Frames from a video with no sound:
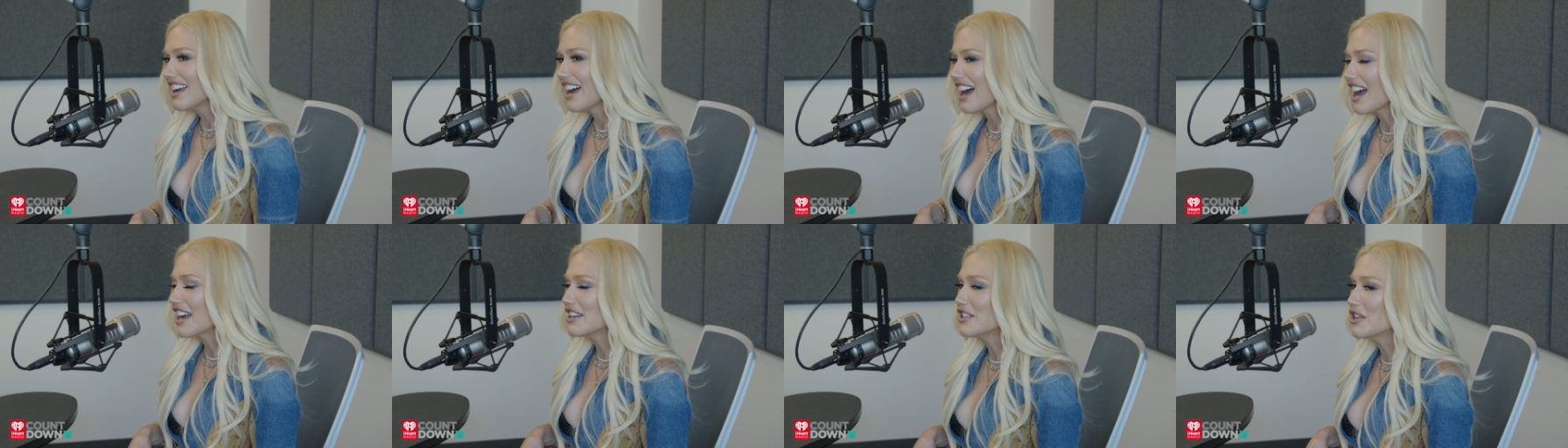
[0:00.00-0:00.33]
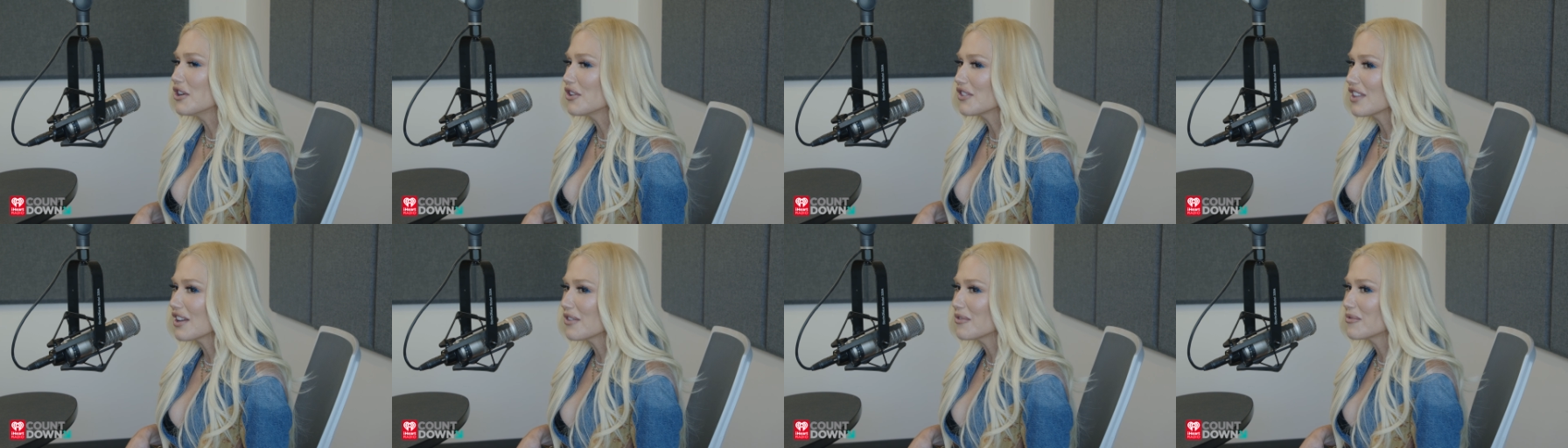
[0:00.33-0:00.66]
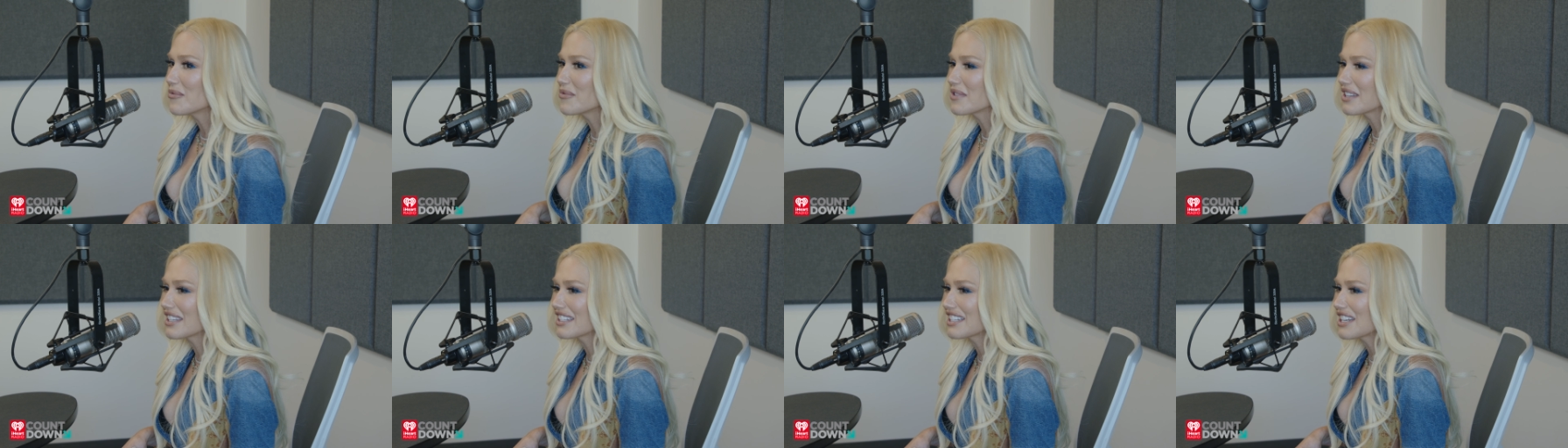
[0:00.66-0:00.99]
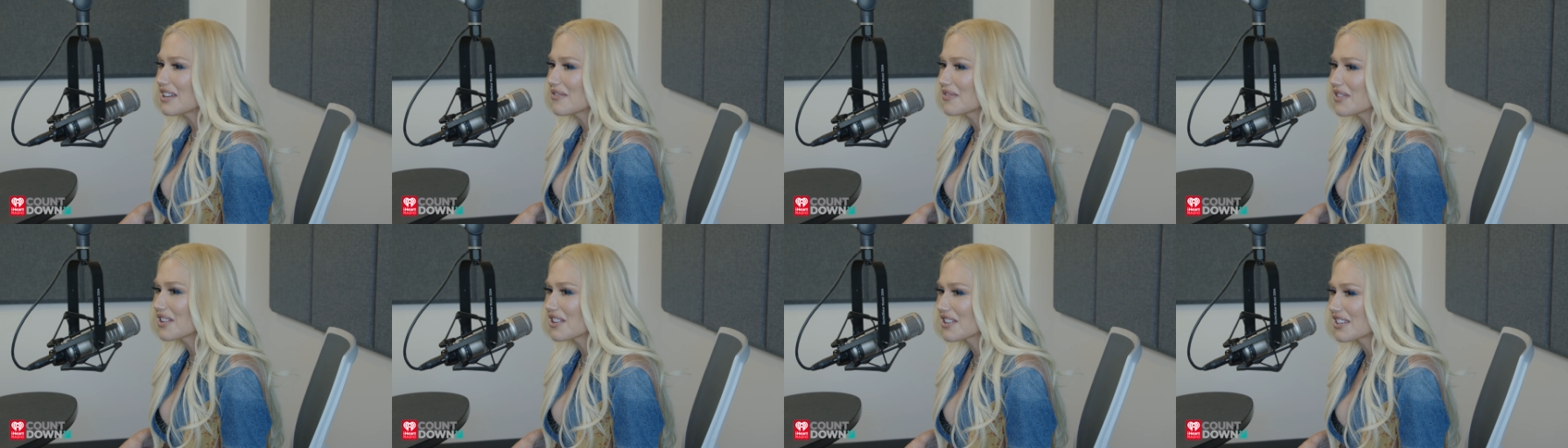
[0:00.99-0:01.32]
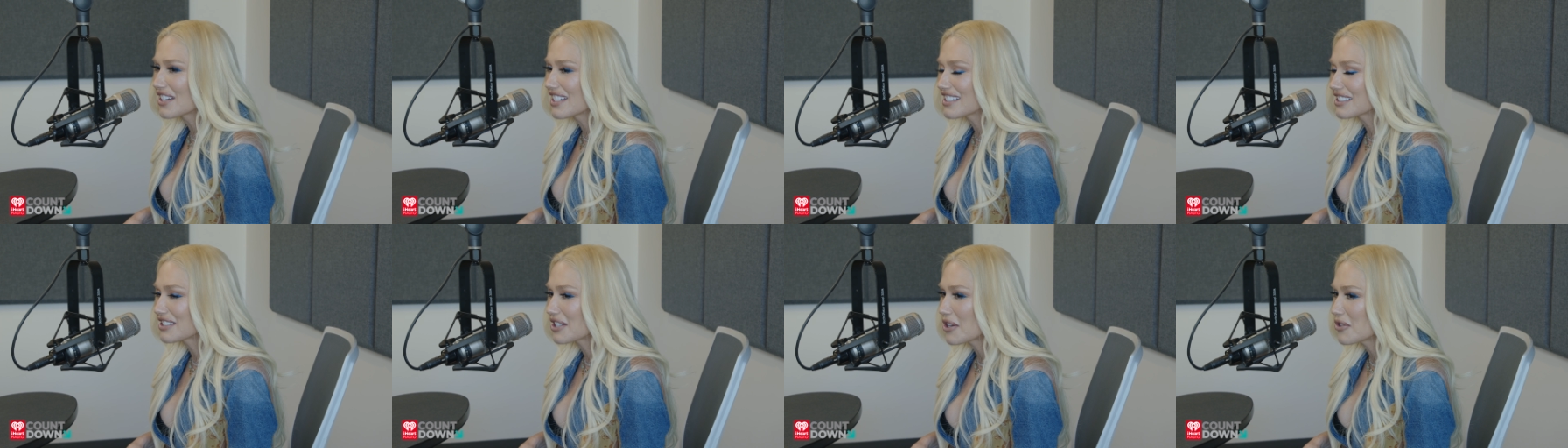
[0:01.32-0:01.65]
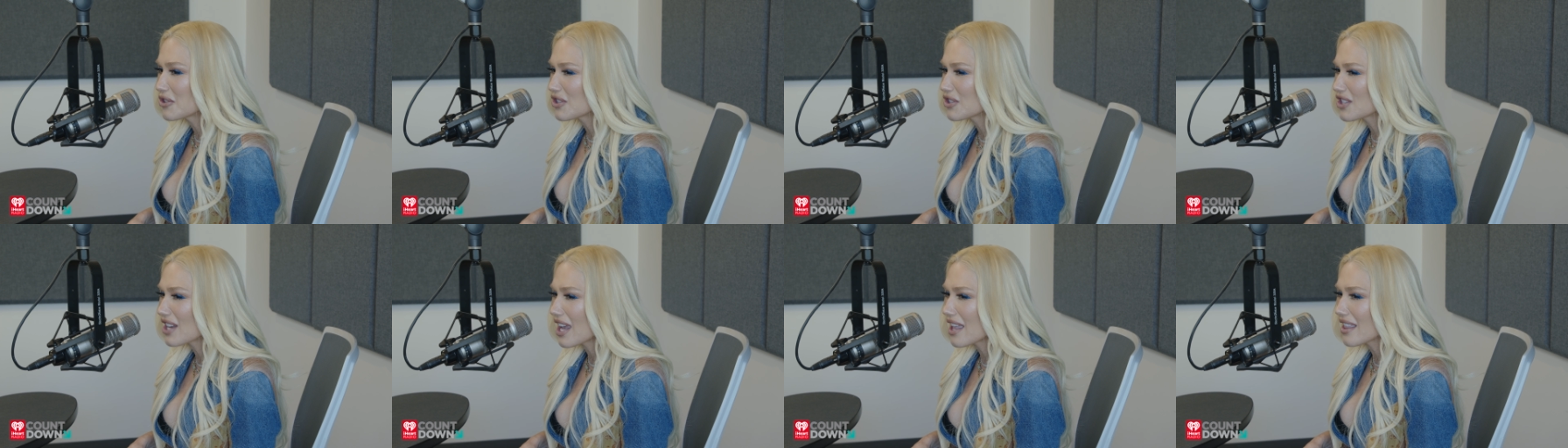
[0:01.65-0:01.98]
I know that when we get up there and it's
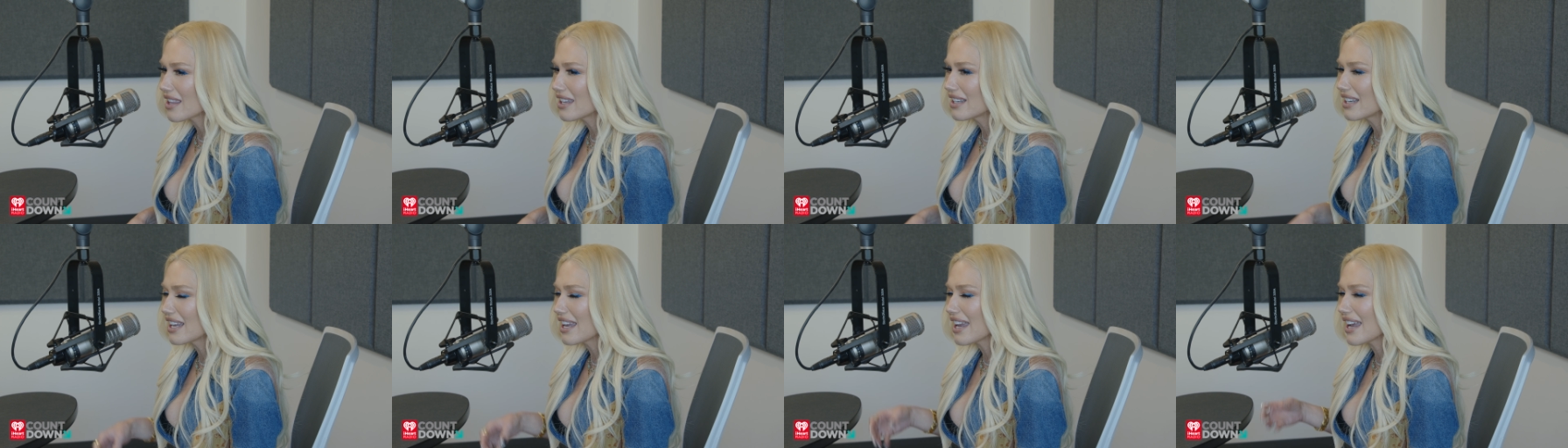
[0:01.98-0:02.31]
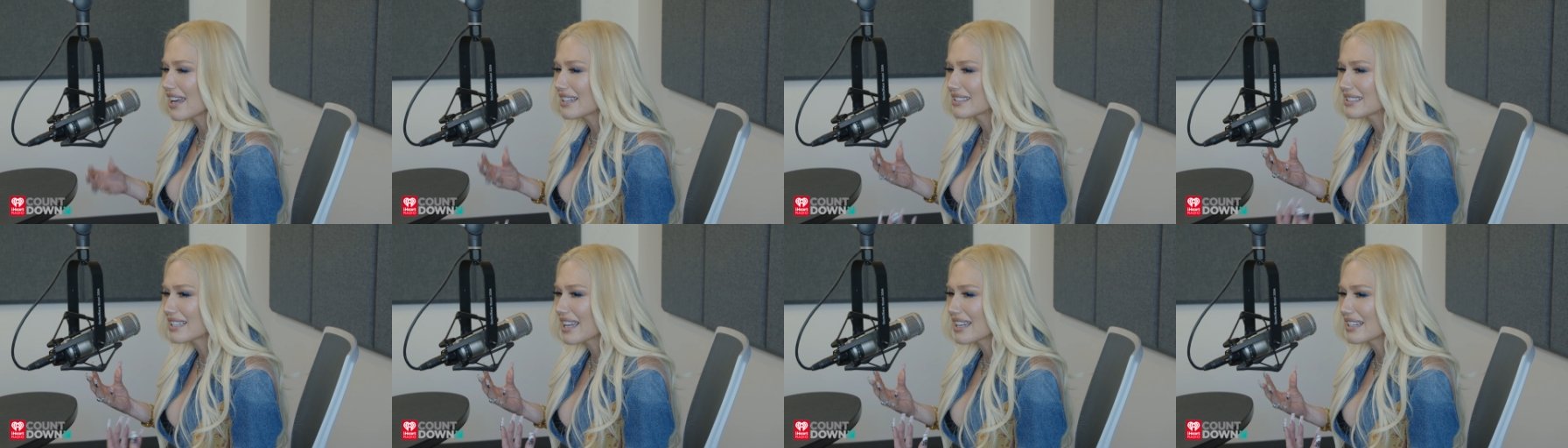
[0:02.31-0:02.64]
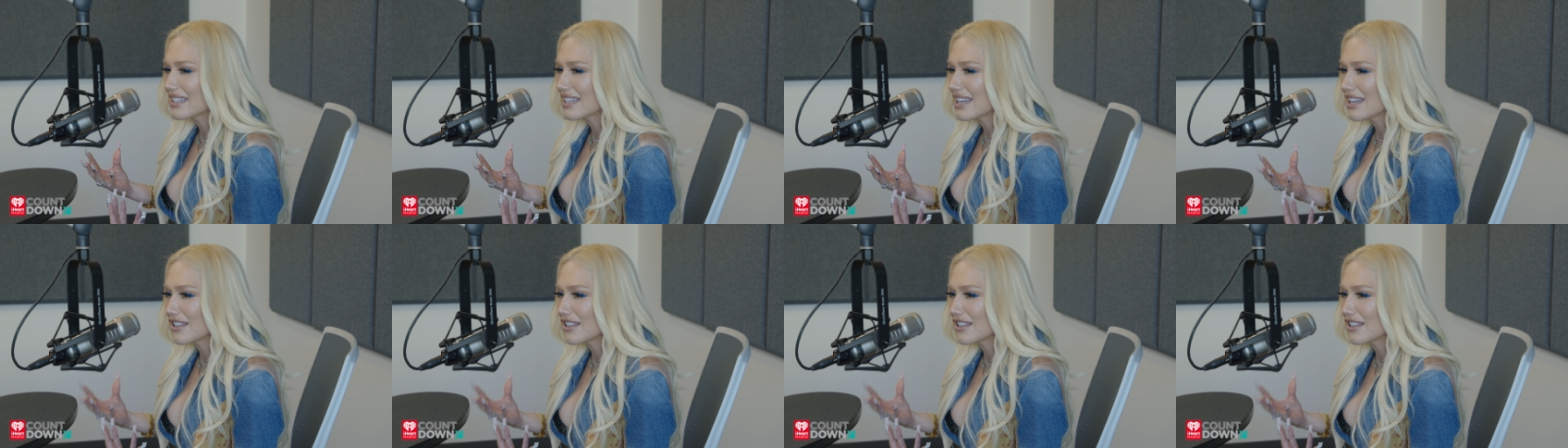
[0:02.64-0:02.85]
Coachella and it has that